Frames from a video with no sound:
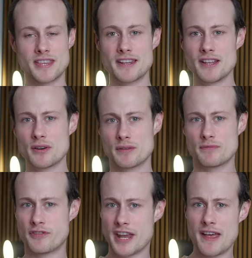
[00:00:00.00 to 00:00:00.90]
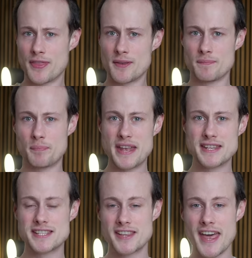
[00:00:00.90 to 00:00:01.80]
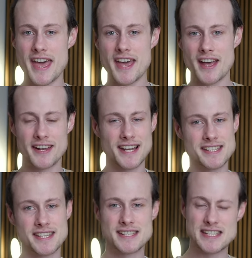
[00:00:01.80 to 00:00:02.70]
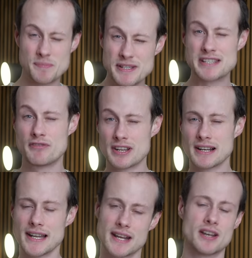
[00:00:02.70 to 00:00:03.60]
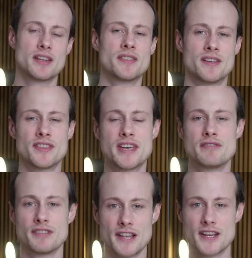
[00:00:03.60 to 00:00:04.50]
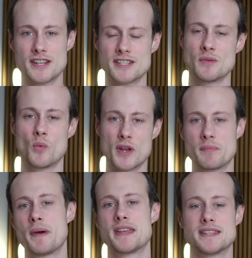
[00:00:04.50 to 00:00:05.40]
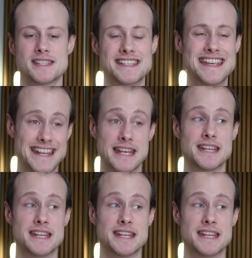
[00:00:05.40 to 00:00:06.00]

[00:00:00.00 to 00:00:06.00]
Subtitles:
then they'll forget that bends are there unless there's a specific lick that they've learnt with bends in